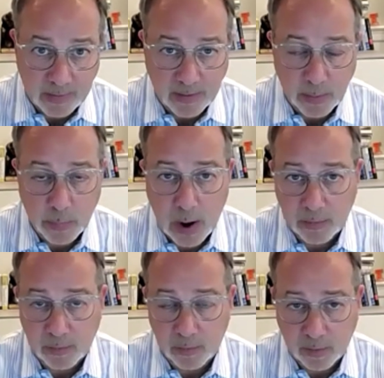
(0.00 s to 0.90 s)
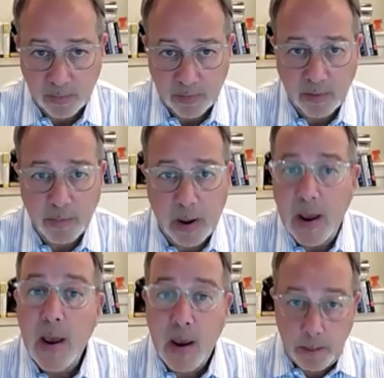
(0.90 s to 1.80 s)
existing products or services by
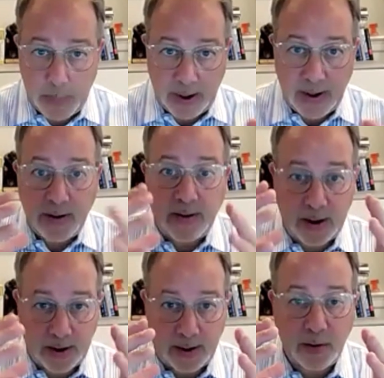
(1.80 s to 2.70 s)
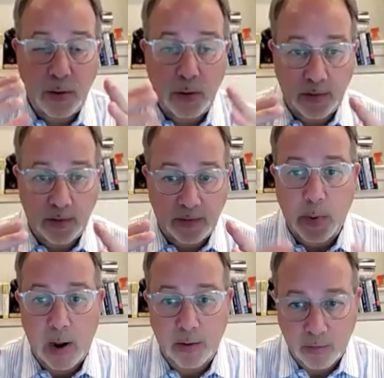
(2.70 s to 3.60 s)
baking data into existing
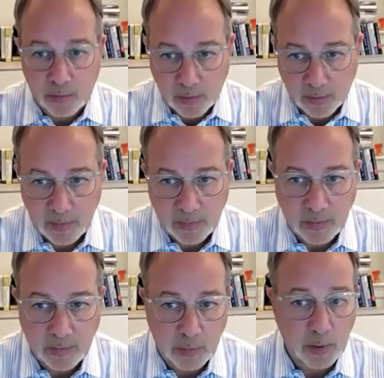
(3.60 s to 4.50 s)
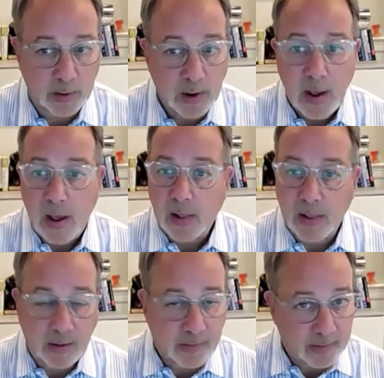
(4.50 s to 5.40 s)
products or services. You can
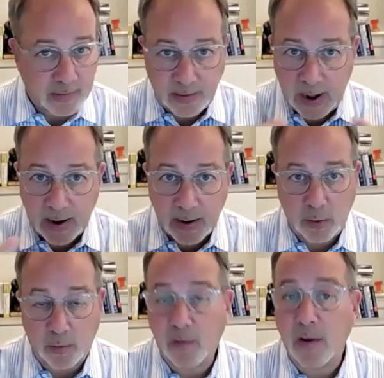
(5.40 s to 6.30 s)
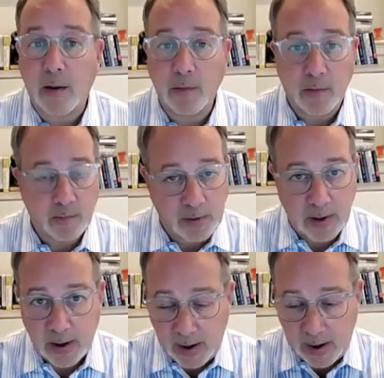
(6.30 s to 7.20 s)
license data yourselves
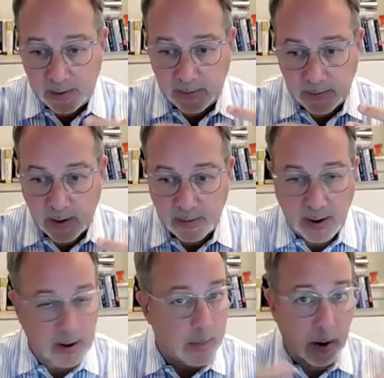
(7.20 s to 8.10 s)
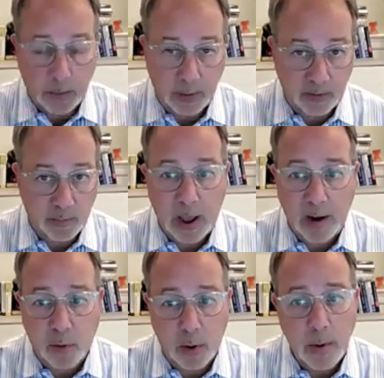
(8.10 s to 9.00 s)
via a data marketplace
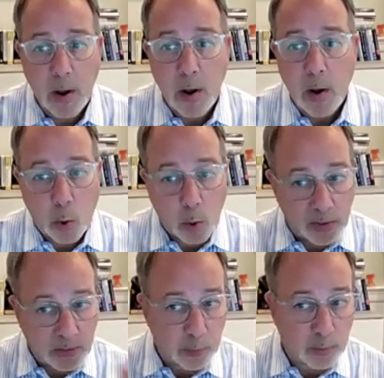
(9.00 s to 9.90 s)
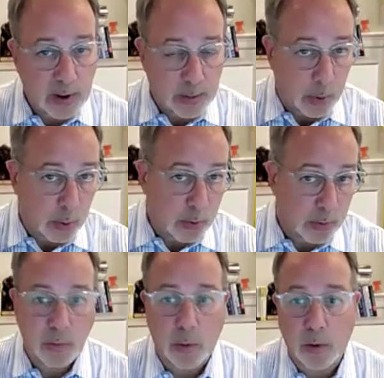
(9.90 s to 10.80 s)
platform or through data
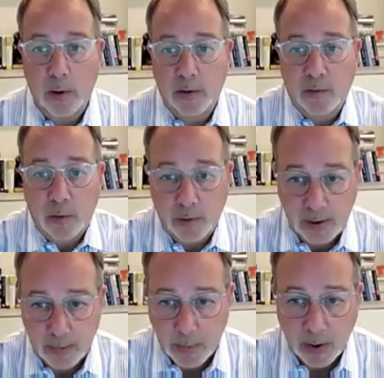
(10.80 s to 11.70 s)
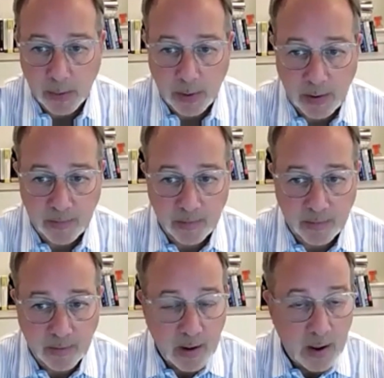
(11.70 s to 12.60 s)
brokers or external data
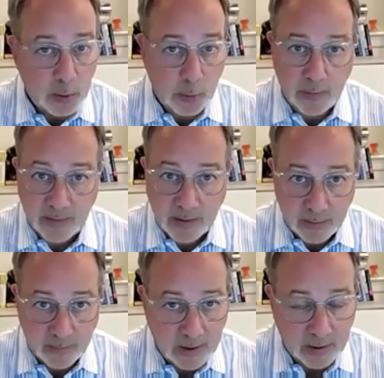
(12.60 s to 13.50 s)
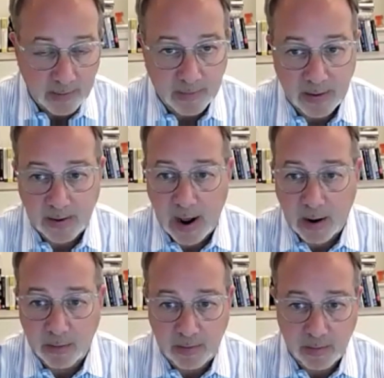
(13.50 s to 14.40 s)
marketplaces. You can sell insights and
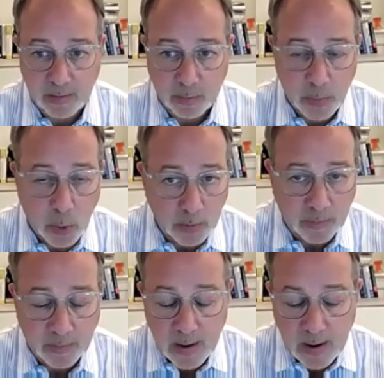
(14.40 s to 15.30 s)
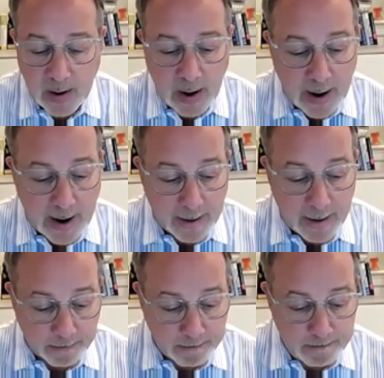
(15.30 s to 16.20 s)
analyses and reports.
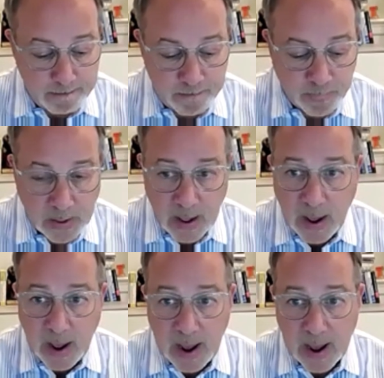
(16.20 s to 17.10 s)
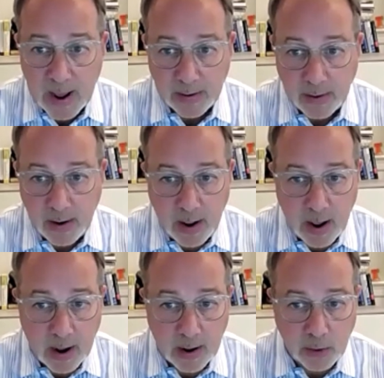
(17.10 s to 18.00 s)
And
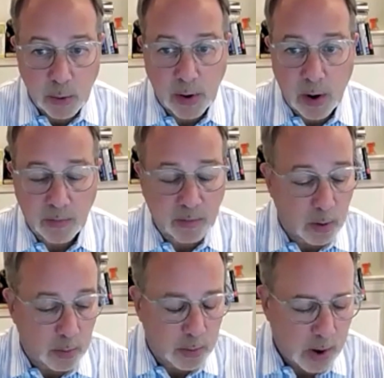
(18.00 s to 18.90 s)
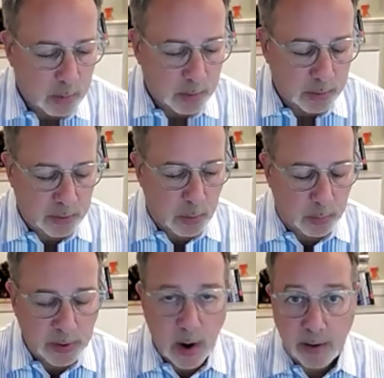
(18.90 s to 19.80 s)
you can also do what
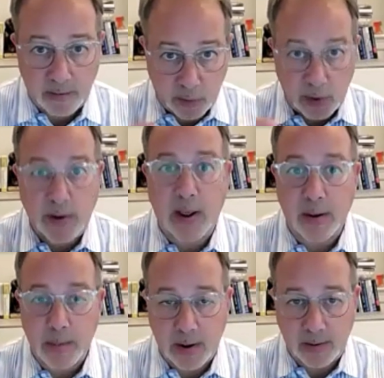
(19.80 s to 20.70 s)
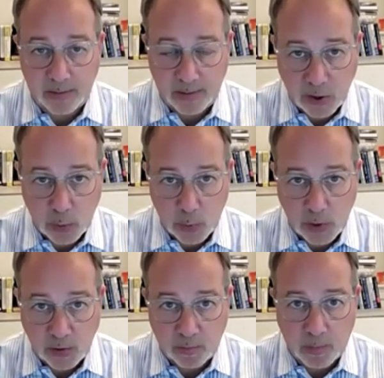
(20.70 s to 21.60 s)
we call inverted data monetization,
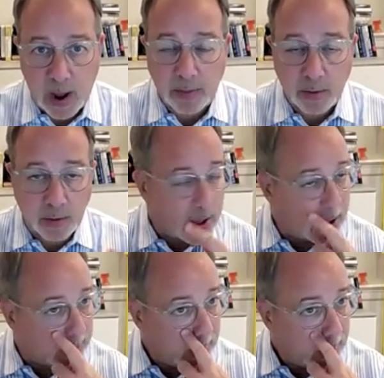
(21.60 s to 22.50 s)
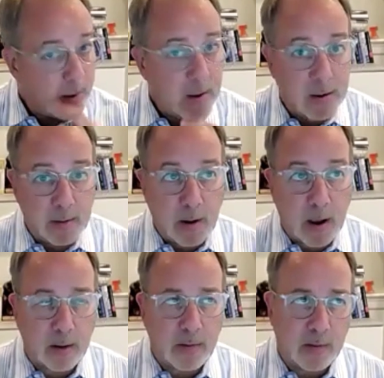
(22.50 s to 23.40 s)
which is rather than
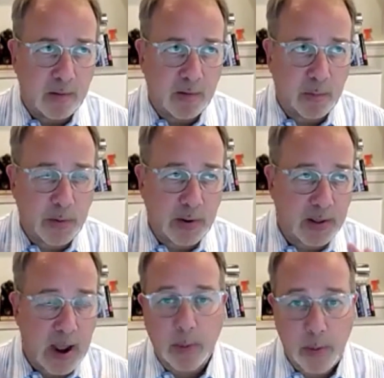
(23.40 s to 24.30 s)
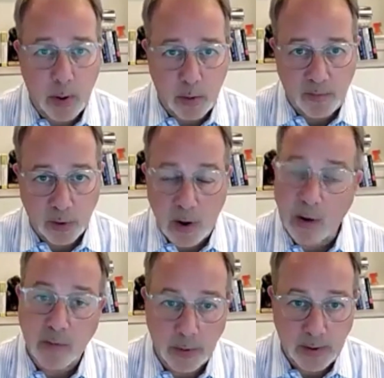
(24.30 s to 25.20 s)
this is particularly apropos for
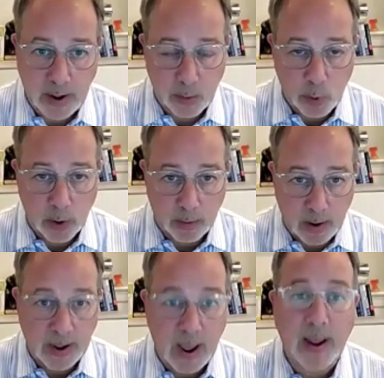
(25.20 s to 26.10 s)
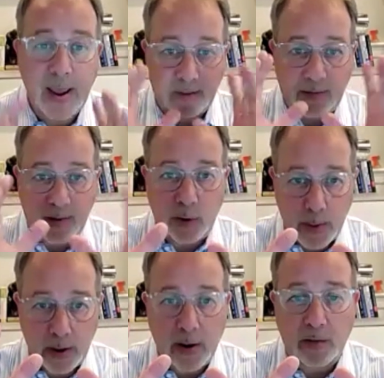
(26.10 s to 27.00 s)
customer data, where like I can't sell you
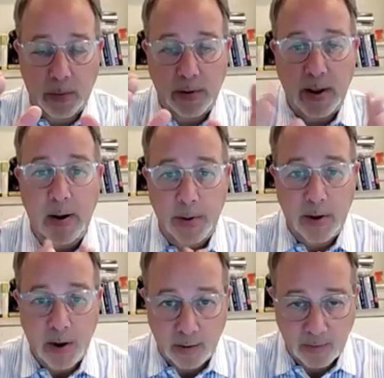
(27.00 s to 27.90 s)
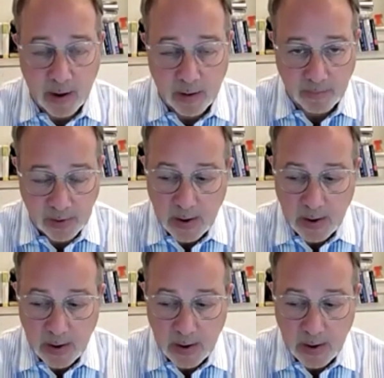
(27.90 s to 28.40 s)
my customer data because of